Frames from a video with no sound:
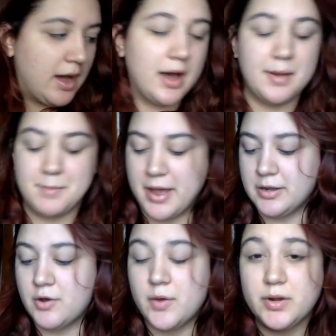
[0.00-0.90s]
I know
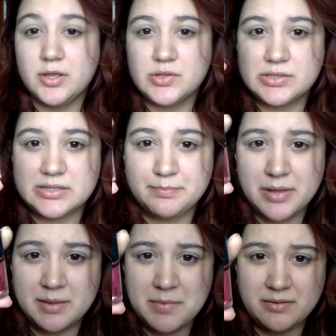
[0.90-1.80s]
I want to use this
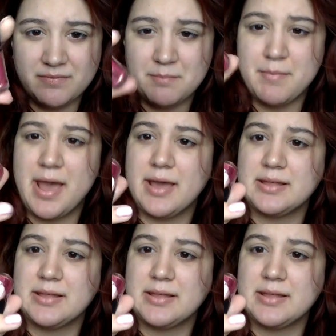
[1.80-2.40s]
pigment from MAC.